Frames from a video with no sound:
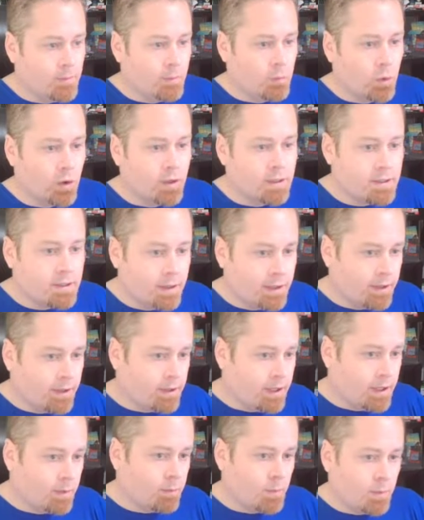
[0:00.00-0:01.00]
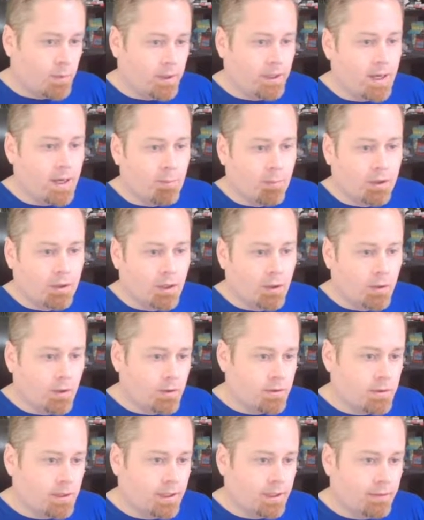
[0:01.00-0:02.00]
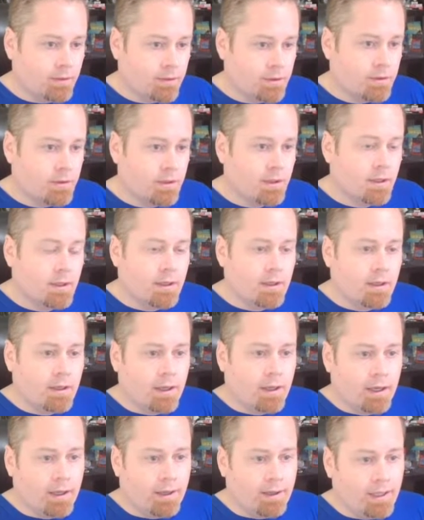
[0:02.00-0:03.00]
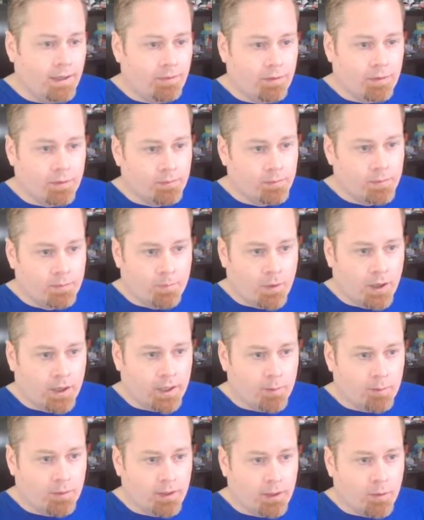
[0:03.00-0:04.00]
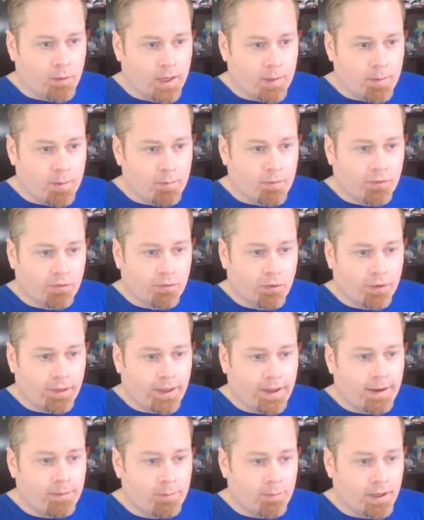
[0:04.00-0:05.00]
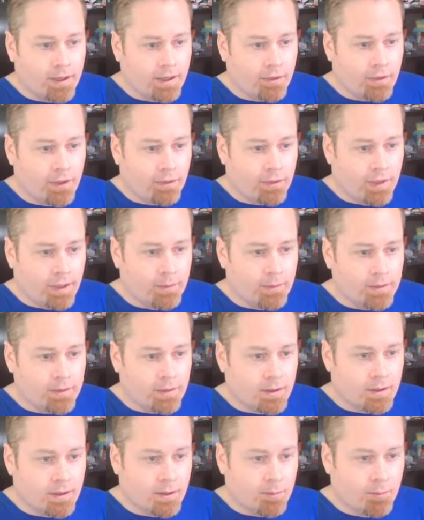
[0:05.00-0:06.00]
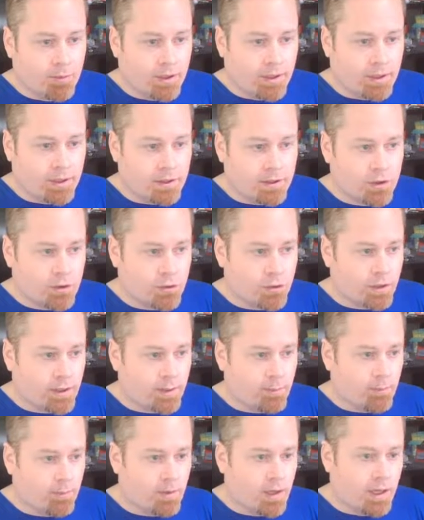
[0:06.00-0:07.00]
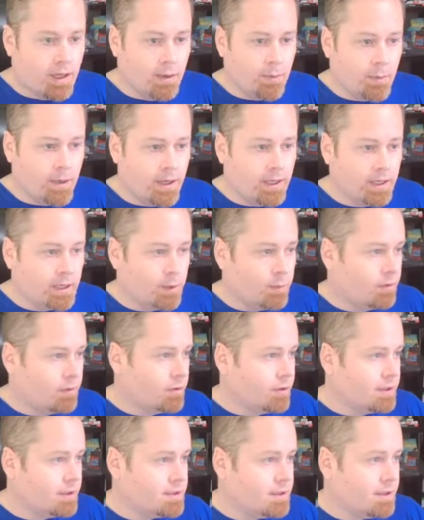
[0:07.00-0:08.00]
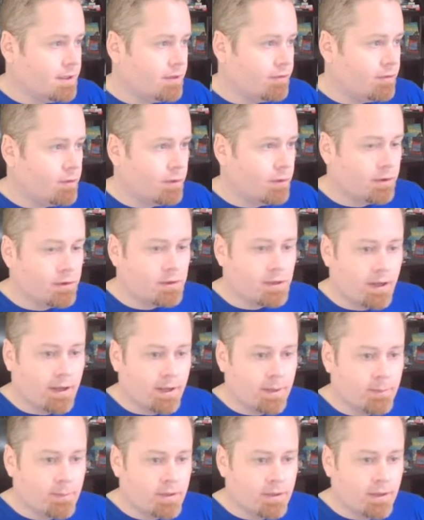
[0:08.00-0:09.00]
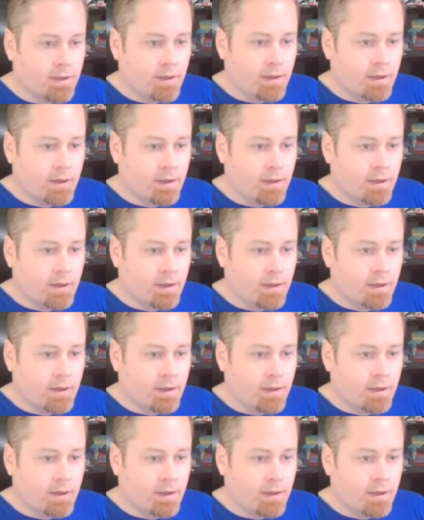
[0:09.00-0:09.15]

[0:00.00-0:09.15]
warranted, I think, when we got below those levels, and even arguably quite a bit before that, but I think that was a pretty extreme reading that we've only seen a few other times.